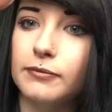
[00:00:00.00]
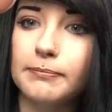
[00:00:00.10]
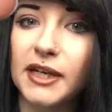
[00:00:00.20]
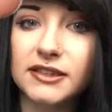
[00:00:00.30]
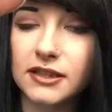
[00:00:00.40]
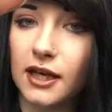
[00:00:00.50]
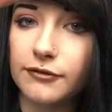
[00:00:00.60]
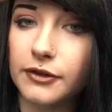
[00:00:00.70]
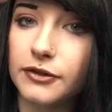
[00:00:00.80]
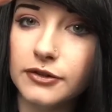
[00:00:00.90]
might still
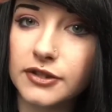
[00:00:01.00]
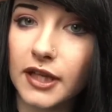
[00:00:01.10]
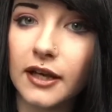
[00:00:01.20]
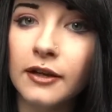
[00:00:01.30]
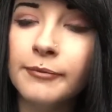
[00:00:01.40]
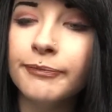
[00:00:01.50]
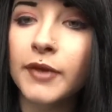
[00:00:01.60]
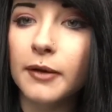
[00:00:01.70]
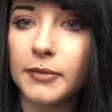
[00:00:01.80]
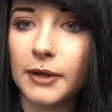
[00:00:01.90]
have a huge sale.
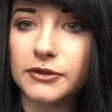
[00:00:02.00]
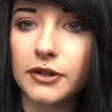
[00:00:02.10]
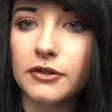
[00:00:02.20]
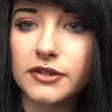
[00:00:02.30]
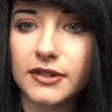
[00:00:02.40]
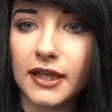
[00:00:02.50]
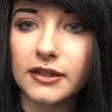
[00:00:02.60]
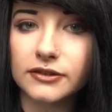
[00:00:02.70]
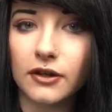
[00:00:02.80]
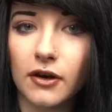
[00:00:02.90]
But yeah, it was a huge
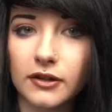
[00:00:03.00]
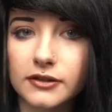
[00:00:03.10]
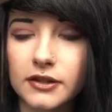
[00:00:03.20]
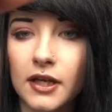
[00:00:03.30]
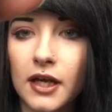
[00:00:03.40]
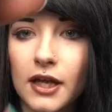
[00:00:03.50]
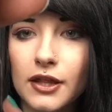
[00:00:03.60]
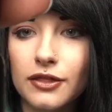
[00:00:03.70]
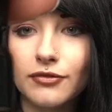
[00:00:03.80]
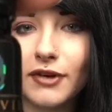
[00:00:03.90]
sale, so I got
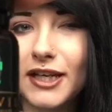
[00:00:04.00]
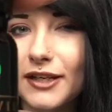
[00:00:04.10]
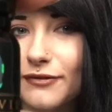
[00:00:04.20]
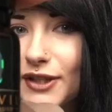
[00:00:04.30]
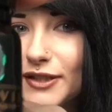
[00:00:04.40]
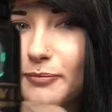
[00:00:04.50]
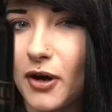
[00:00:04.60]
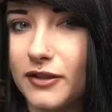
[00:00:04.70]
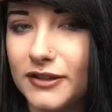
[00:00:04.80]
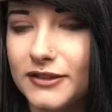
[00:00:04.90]
3 of these
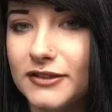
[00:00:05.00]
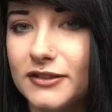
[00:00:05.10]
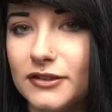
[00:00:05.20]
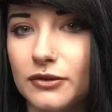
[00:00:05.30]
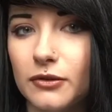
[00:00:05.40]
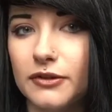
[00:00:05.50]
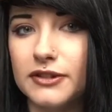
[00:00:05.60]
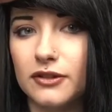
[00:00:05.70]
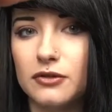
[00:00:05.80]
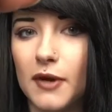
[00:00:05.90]
bottles. So
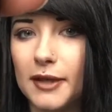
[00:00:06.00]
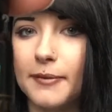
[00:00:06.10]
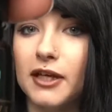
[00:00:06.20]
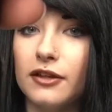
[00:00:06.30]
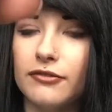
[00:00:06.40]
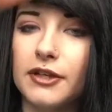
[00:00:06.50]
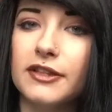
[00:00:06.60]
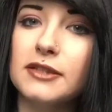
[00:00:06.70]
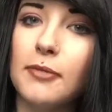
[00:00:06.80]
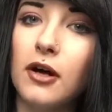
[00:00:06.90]
these are 20ml, 3
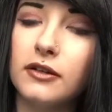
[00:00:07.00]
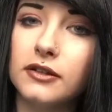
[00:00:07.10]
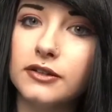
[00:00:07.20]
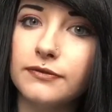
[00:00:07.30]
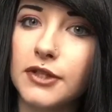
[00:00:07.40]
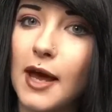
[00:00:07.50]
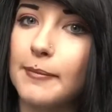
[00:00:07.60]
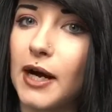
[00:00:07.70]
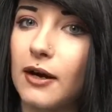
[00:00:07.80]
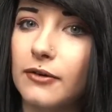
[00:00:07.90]
of these bottles for
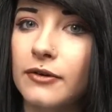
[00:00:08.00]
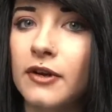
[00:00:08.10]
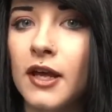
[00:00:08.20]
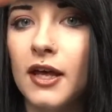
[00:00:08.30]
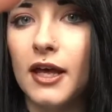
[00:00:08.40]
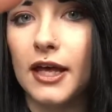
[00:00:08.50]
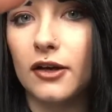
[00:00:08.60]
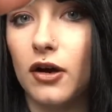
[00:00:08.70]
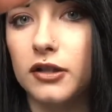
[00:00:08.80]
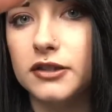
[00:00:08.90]
£10. And
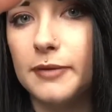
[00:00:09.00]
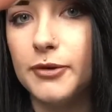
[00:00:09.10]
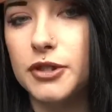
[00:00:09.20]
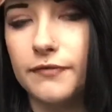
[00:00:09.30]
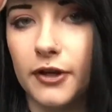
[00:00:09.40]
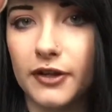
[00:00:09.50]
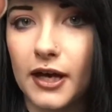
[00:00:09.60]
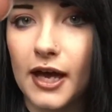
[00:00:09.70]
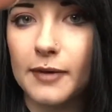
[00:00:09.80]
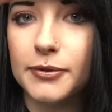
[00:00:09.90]
I got a bunch of
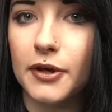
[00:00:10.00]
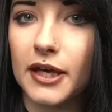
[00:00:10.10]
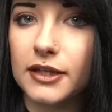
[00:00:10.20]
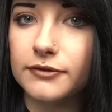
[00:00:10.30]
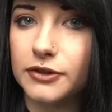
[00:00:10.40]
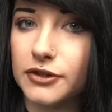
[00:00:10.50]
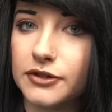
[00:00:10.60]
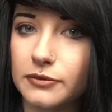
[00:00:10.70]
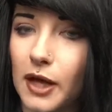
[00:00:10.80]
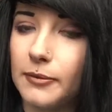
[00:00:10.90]
other Pure Evil
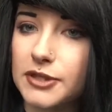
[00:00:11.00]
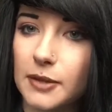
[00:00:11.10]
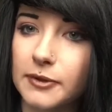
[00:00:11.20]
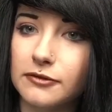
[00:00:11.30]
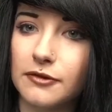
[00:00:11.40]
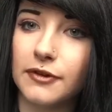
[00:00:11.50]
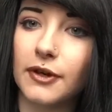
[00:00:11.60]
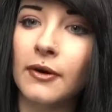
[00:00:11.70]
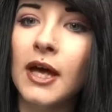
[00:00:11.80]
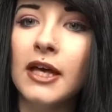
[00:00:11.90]
juice as well, which I will
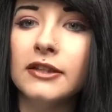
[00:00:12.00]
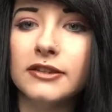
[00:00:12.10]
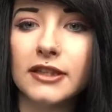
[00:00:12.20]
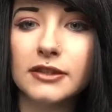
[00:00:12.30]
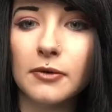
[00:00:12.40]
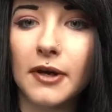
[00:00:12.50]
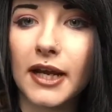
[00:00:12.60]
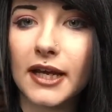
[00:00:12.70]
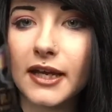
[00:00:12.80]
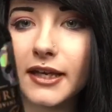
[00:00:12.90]
review. So this one
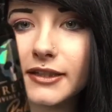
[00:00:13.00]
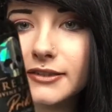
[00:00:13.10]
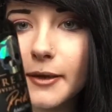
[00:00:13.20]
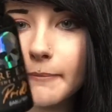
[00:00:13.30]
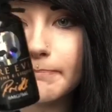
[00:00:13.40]
is